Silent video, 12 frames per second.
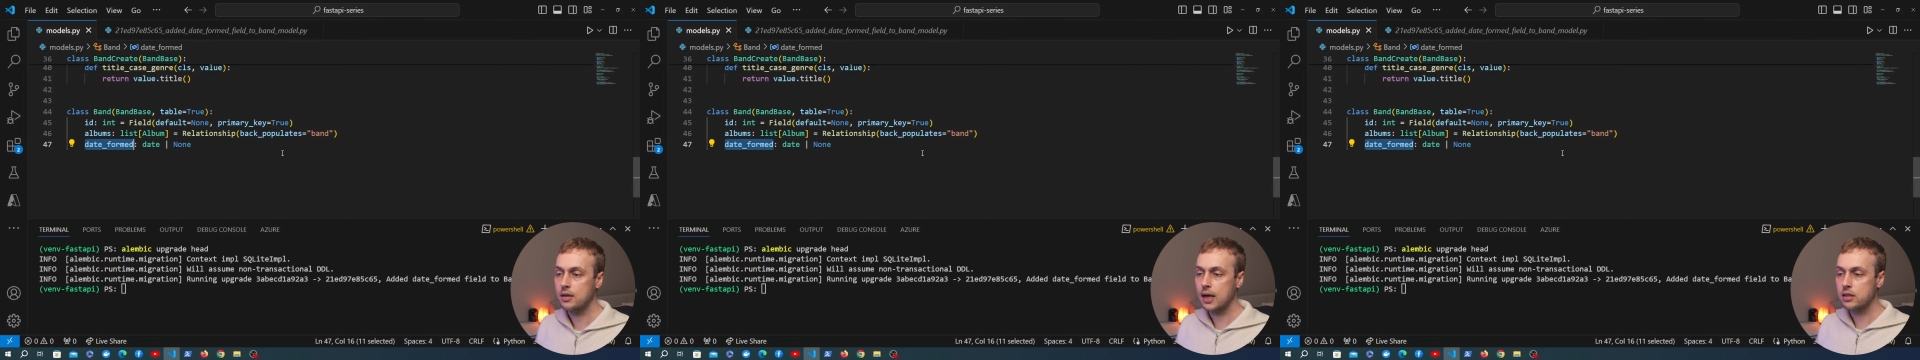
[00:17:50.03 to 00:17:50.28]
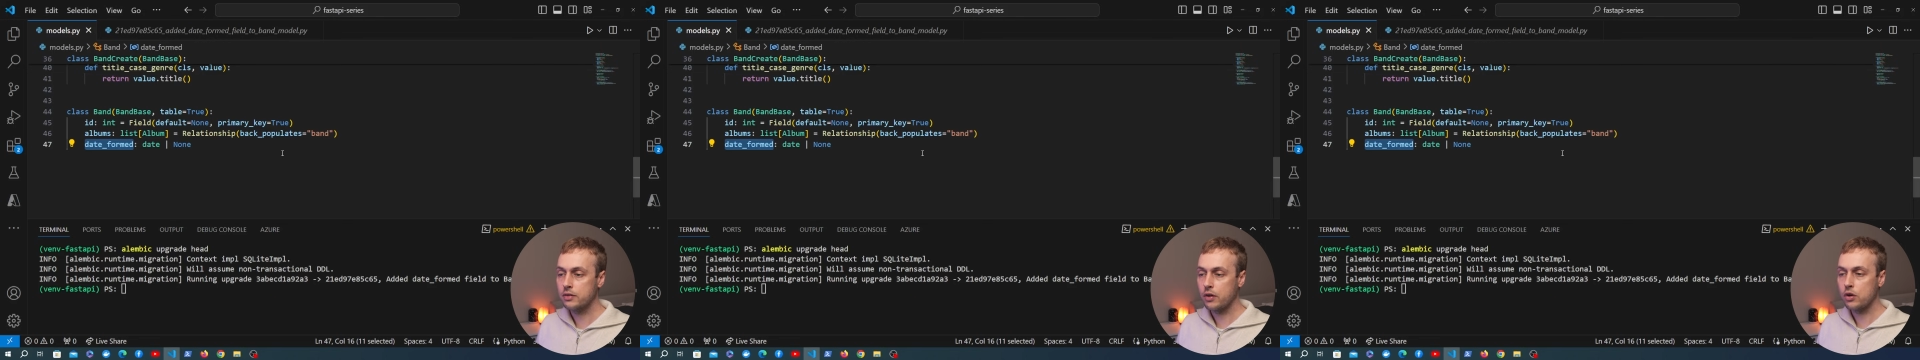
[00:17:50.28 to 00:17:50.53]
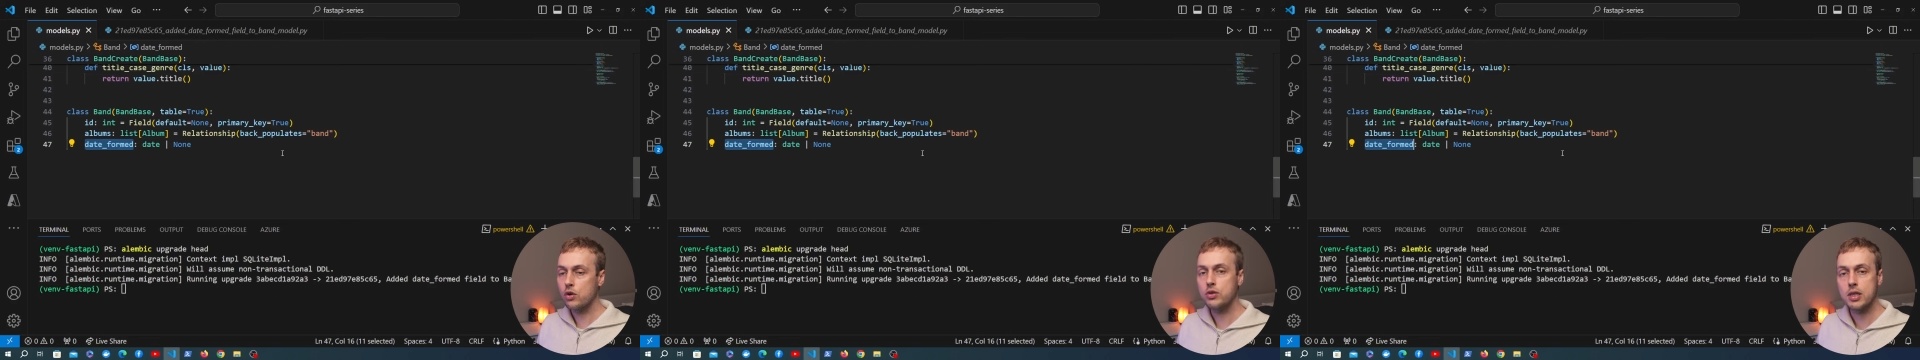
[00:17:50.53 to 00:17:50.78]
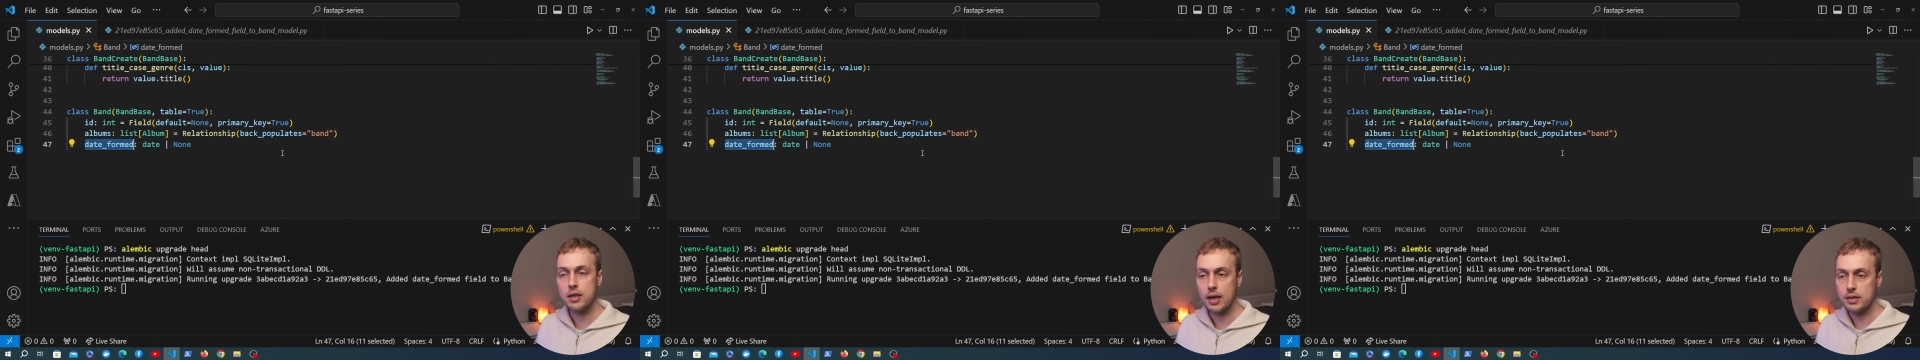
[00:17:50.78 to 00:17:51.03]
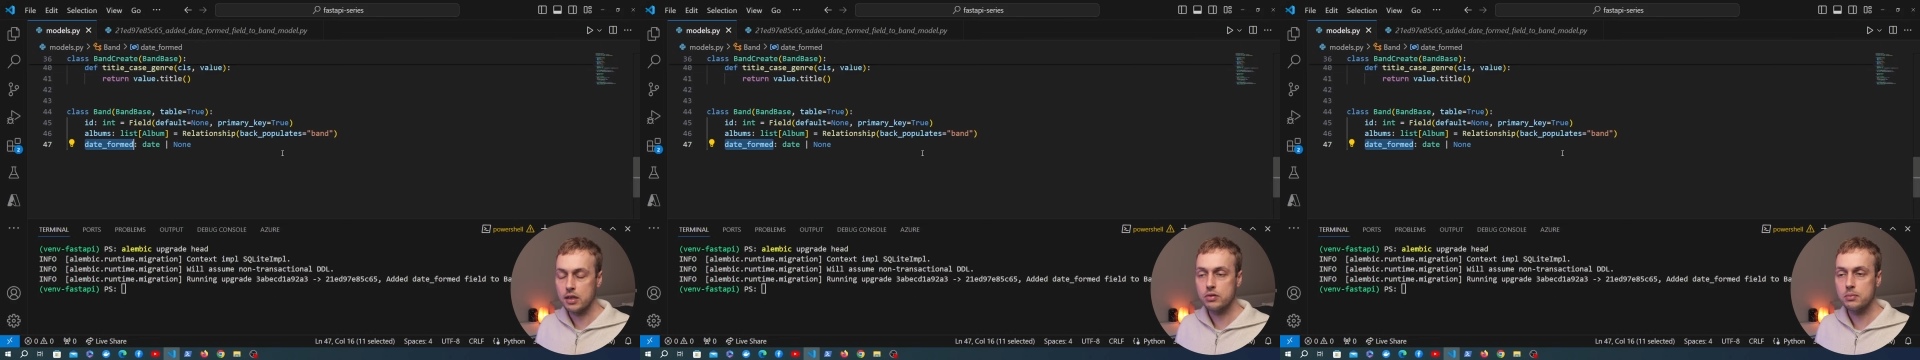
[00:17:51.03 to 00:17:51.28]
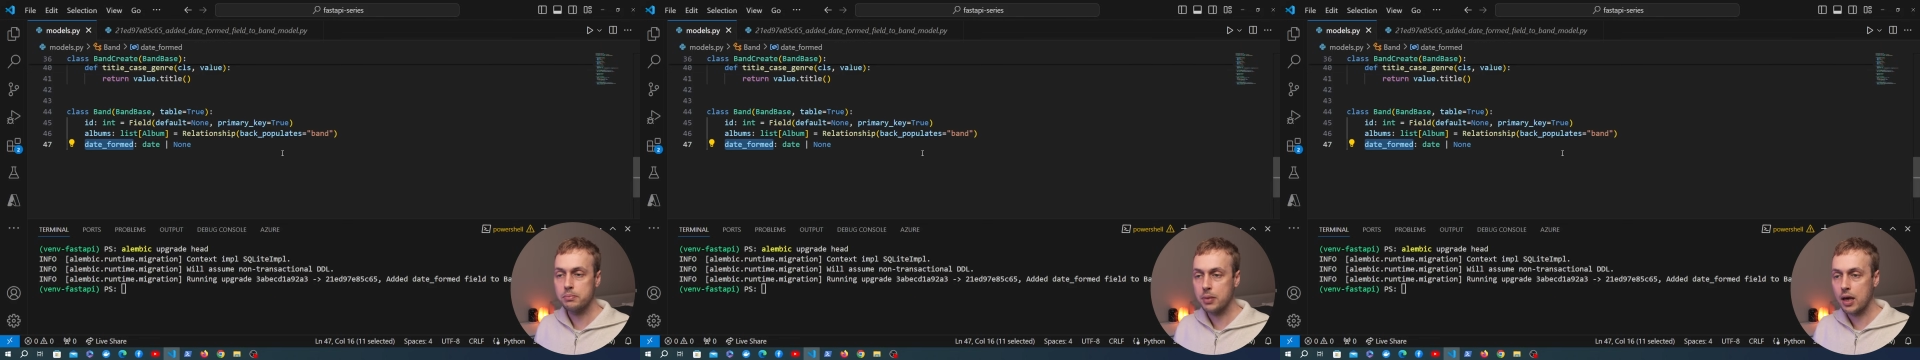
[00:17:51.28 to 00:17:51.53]
And if you're using a
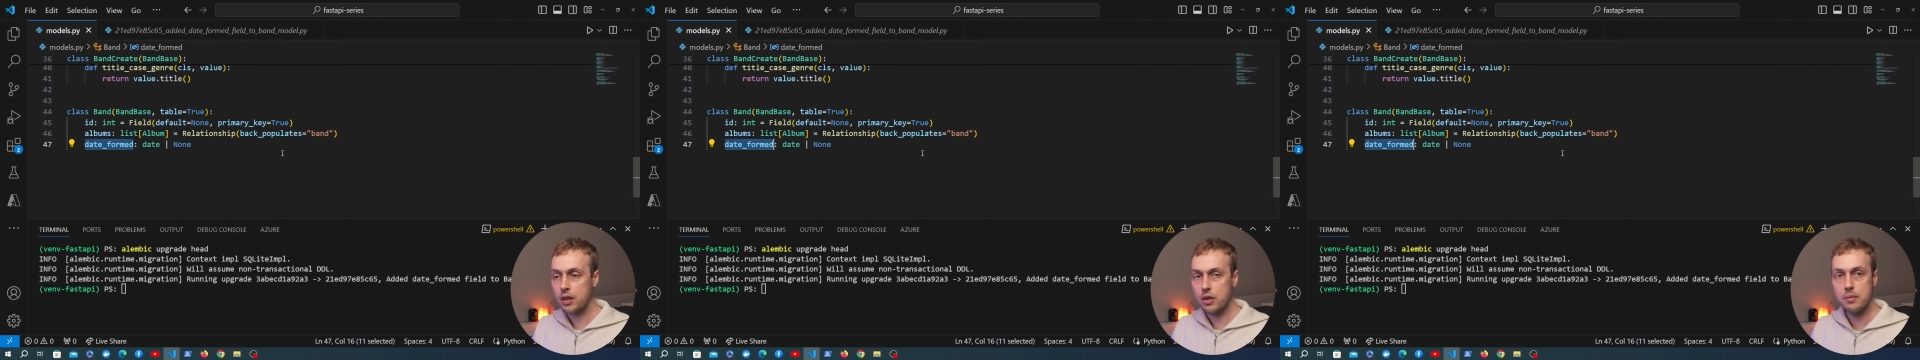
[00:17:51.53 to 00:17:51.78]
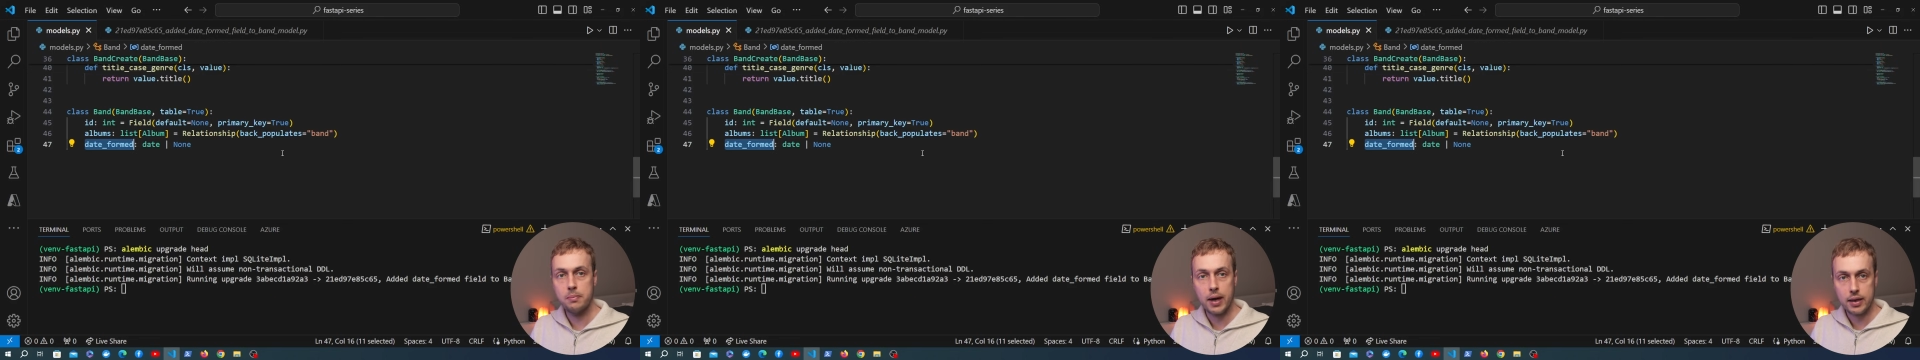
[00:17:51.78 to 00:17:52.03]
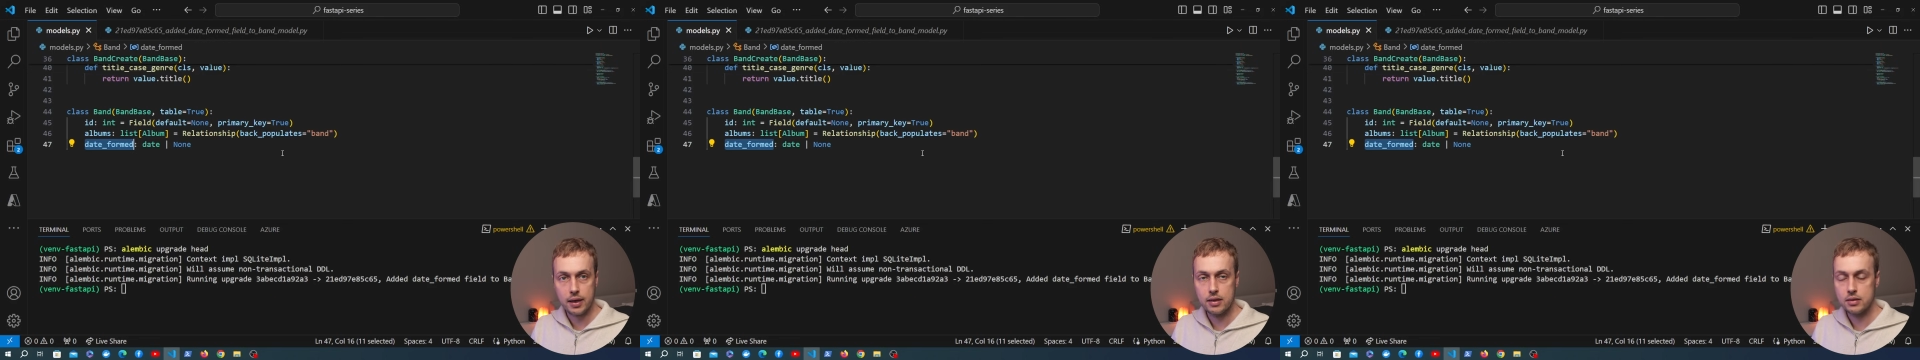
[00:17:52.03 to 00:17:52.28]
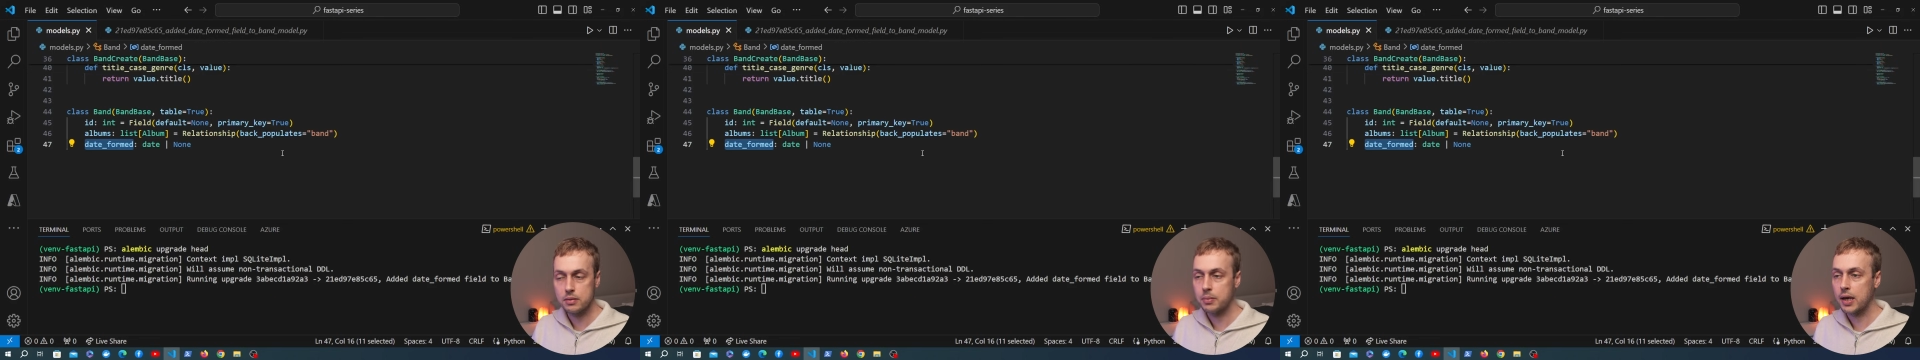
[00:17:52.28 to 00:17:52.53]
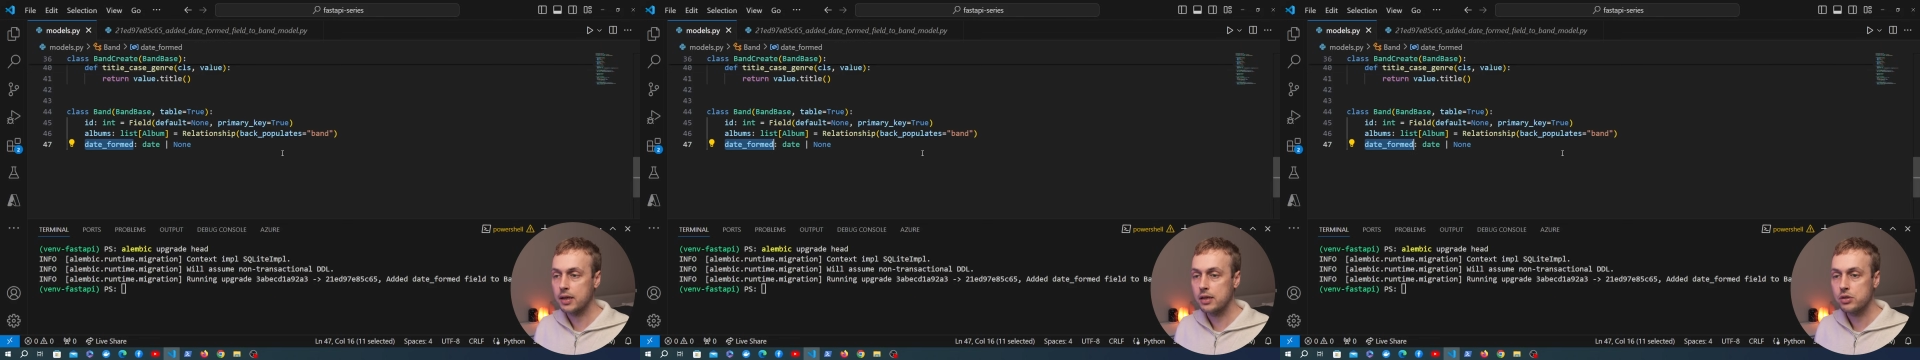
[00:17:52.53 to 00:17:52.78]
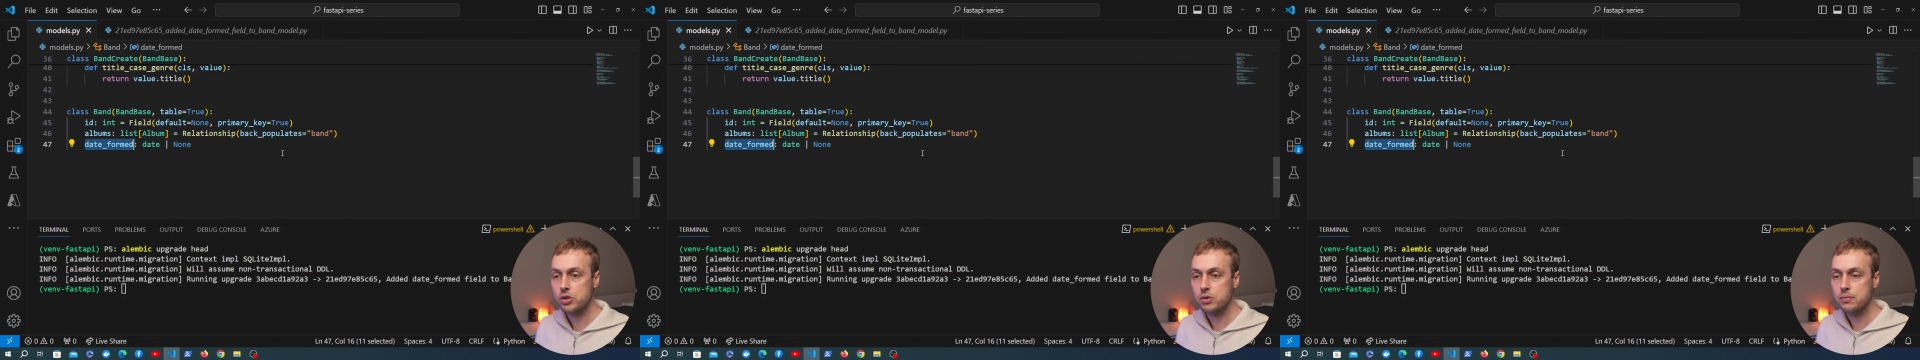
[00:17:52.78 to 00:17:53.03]
different Python backend
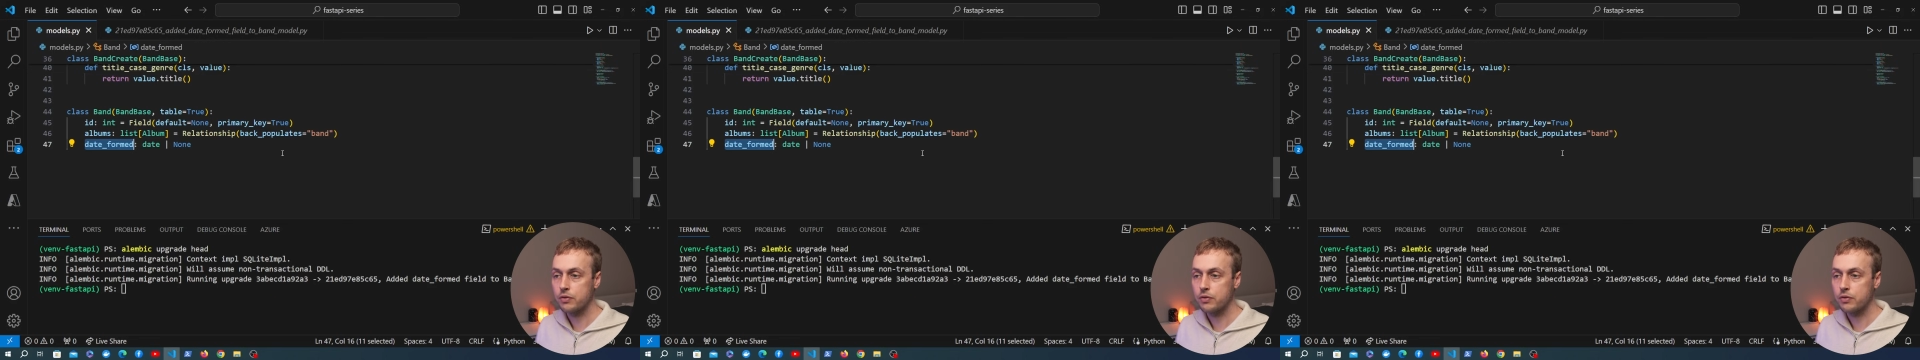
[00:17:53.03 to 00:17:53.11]
package,